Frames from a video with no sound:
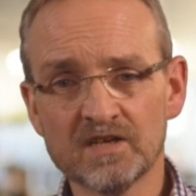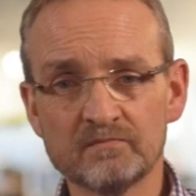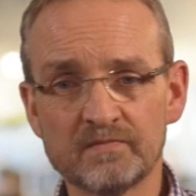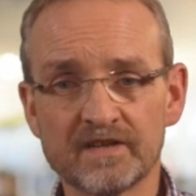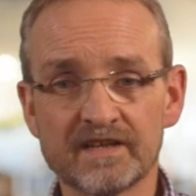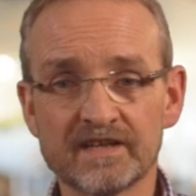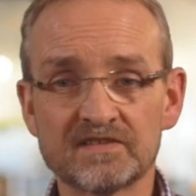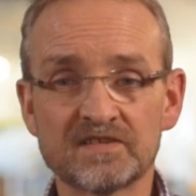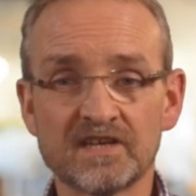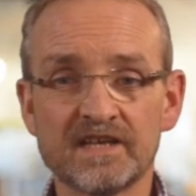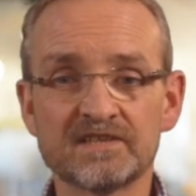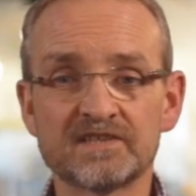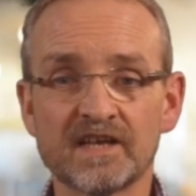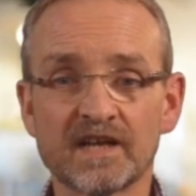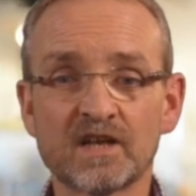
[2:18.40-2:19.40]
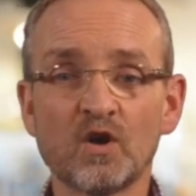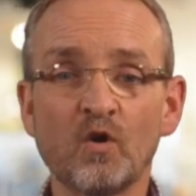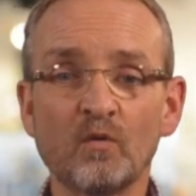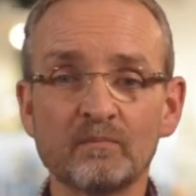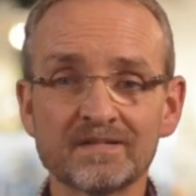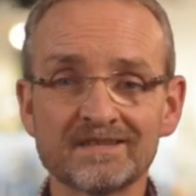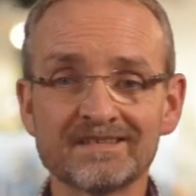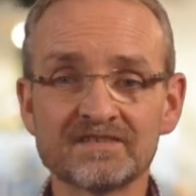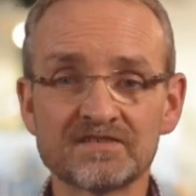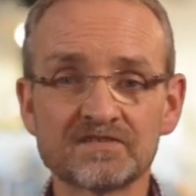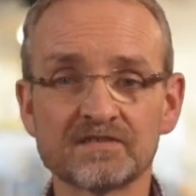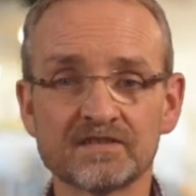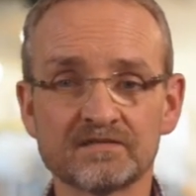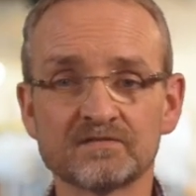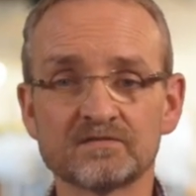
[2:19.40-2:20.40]
but is it a
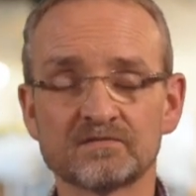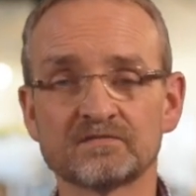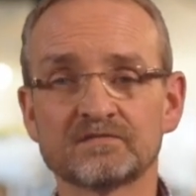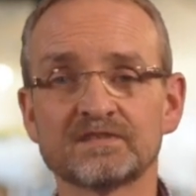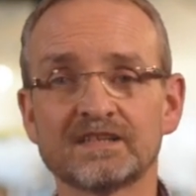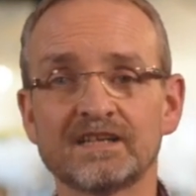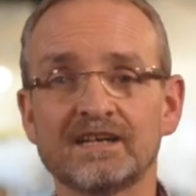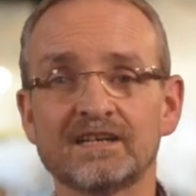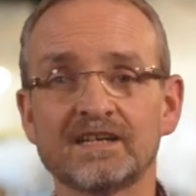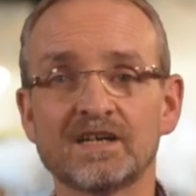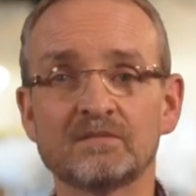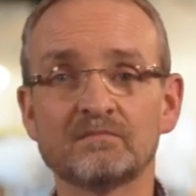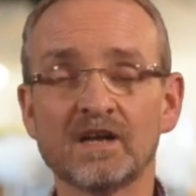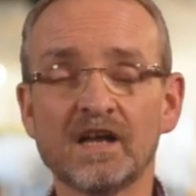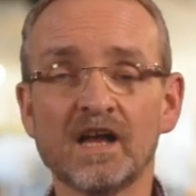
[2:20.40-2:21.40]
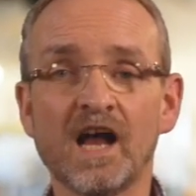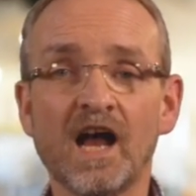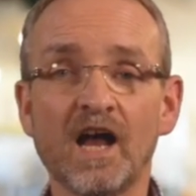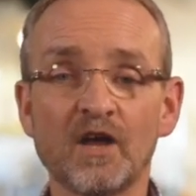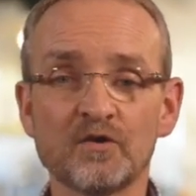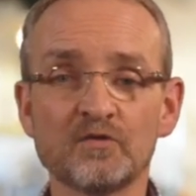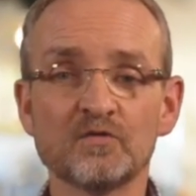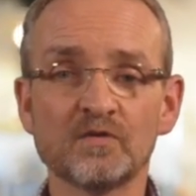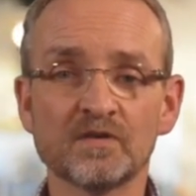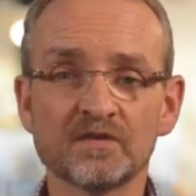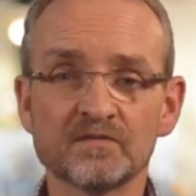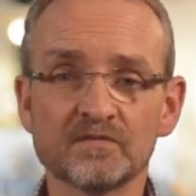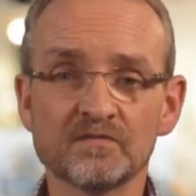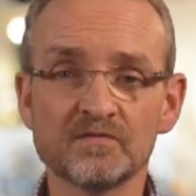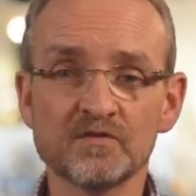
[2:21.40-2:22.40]
competence, how
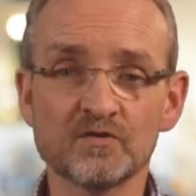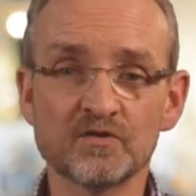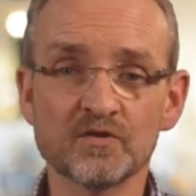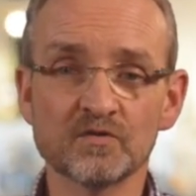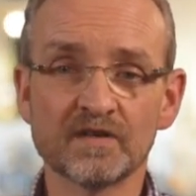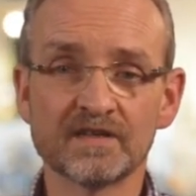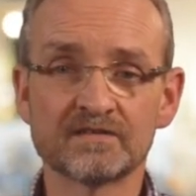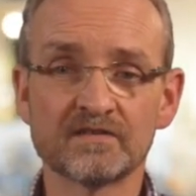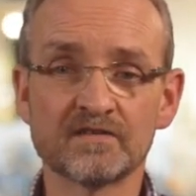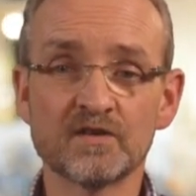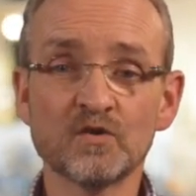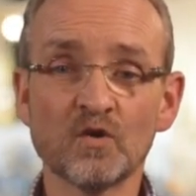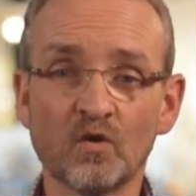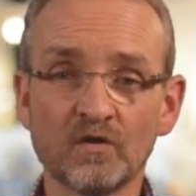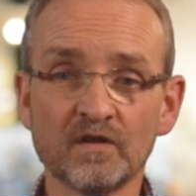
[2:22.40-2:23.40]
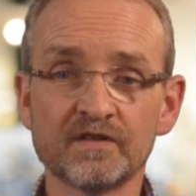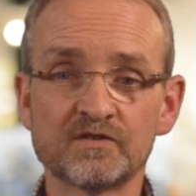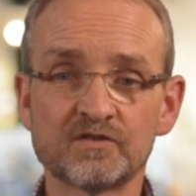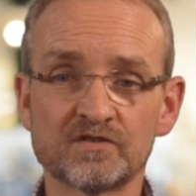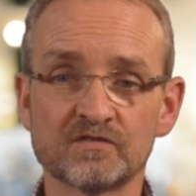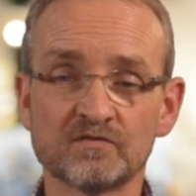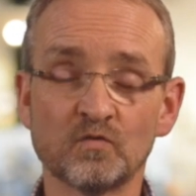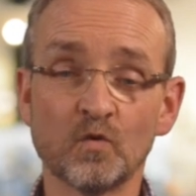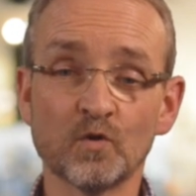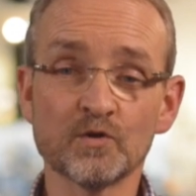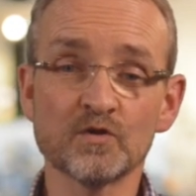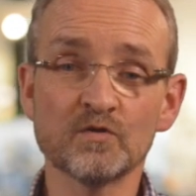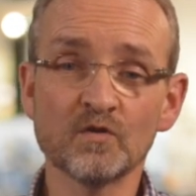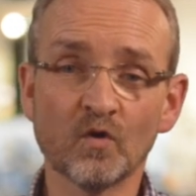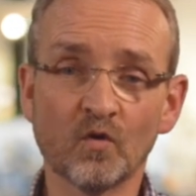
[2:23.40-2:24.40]
you do it, the knowledge, what
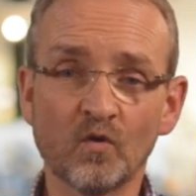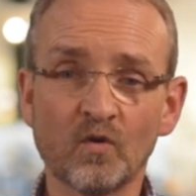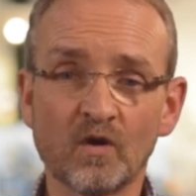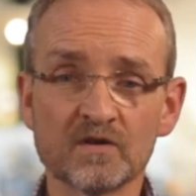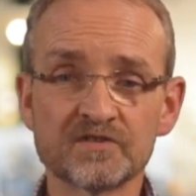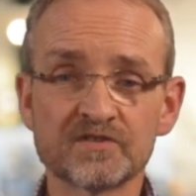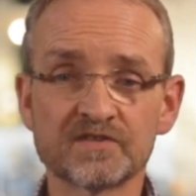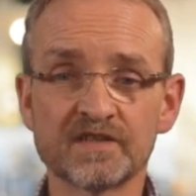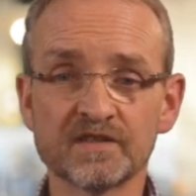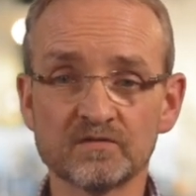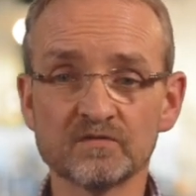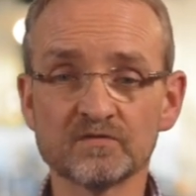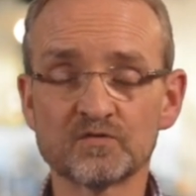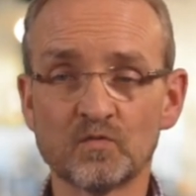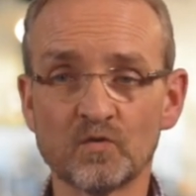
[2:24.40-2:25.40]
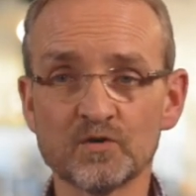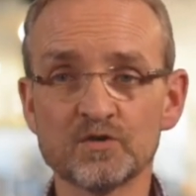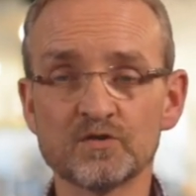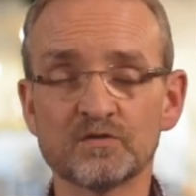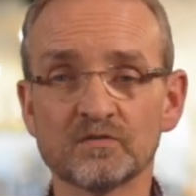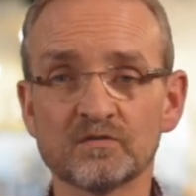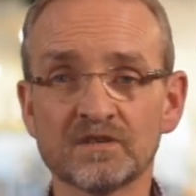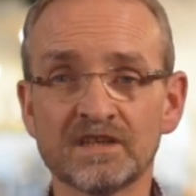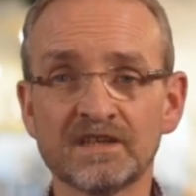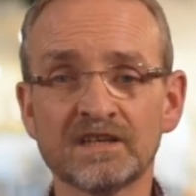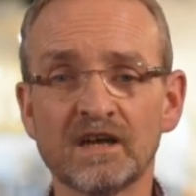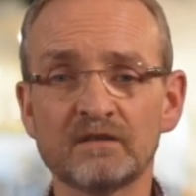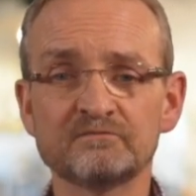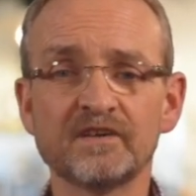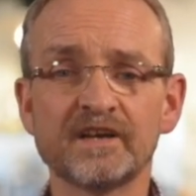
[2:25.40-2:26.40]
you know, or skills, what you do.
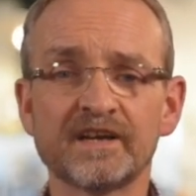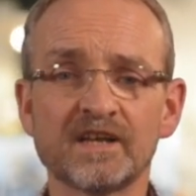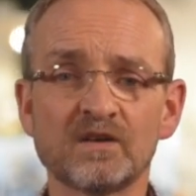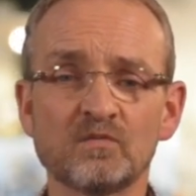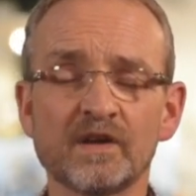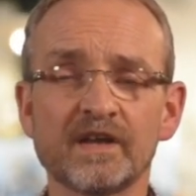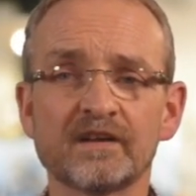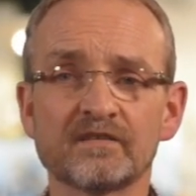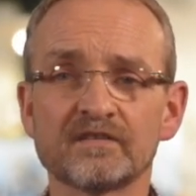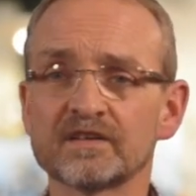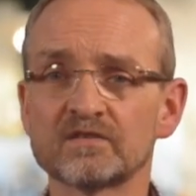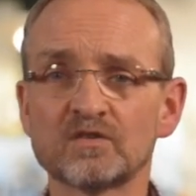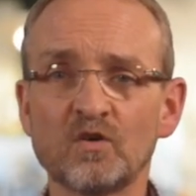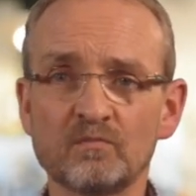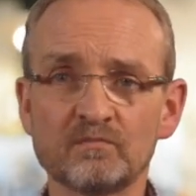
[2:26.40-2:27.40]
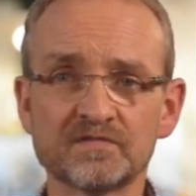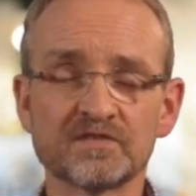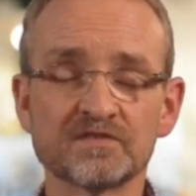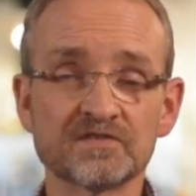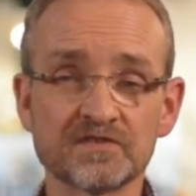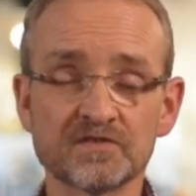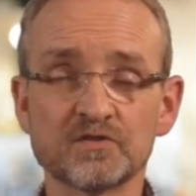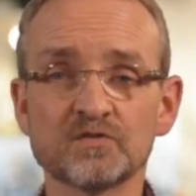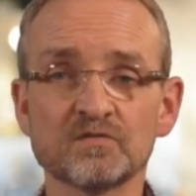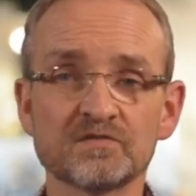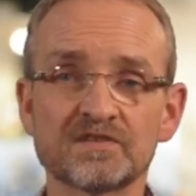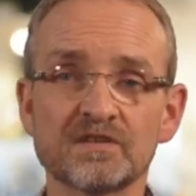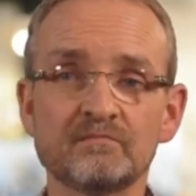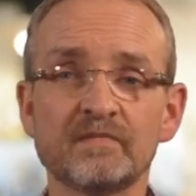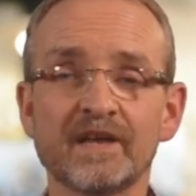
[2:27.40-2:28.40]
I'm very aware that competence is
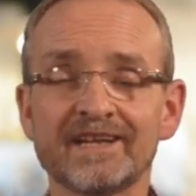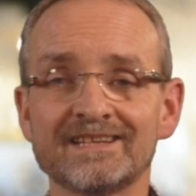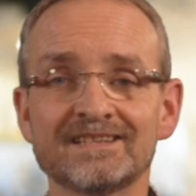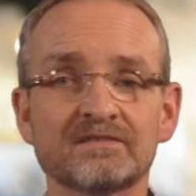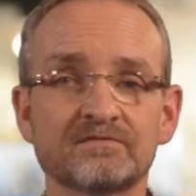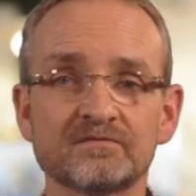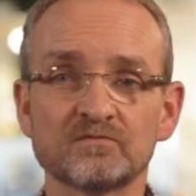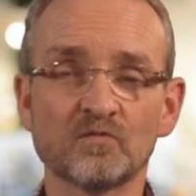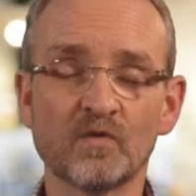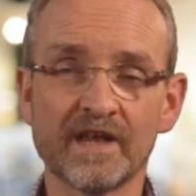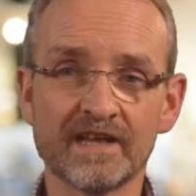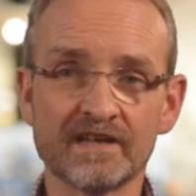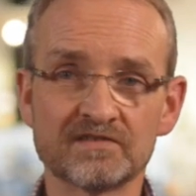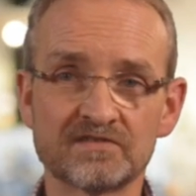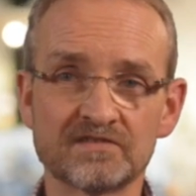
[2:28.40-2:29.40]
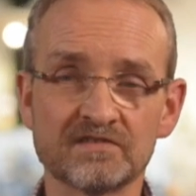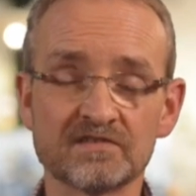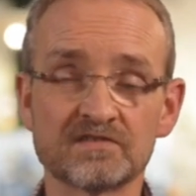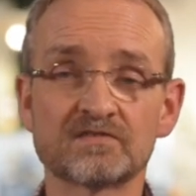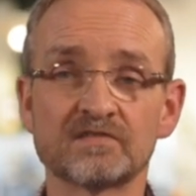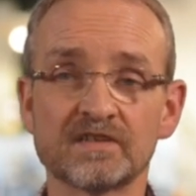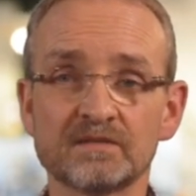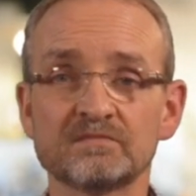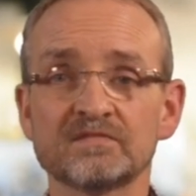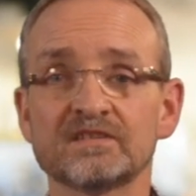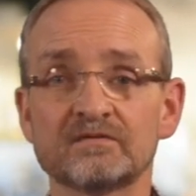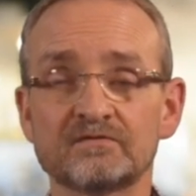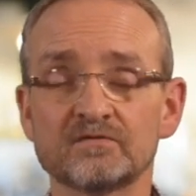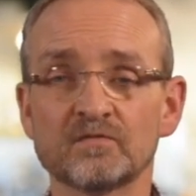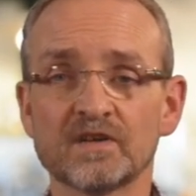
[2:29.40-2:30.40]
used in many different ways to describe in
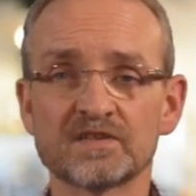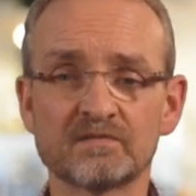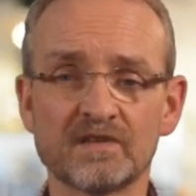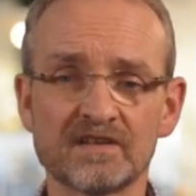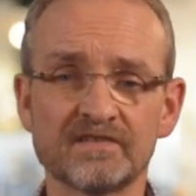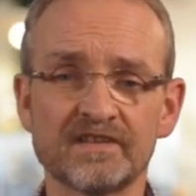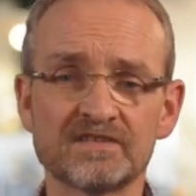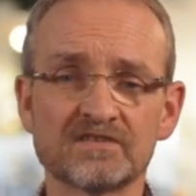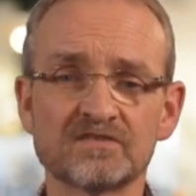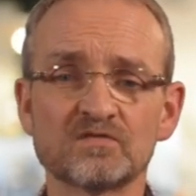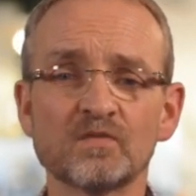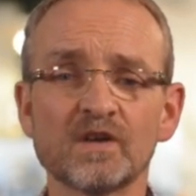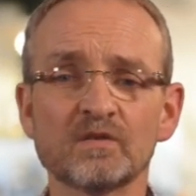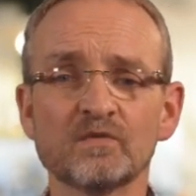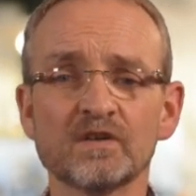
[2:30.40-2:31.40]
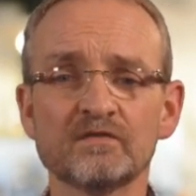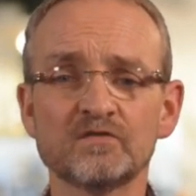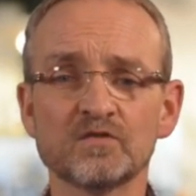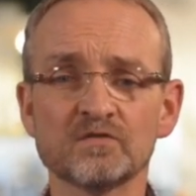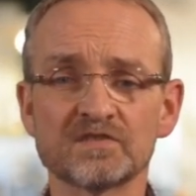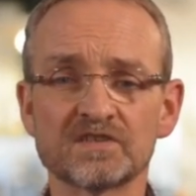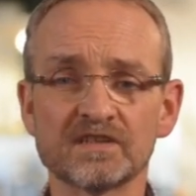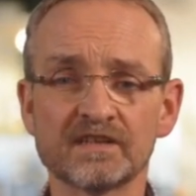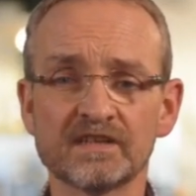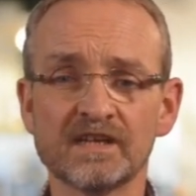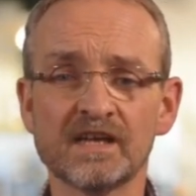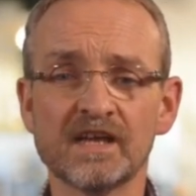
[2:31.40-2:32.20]
different ways. This is the way we've used it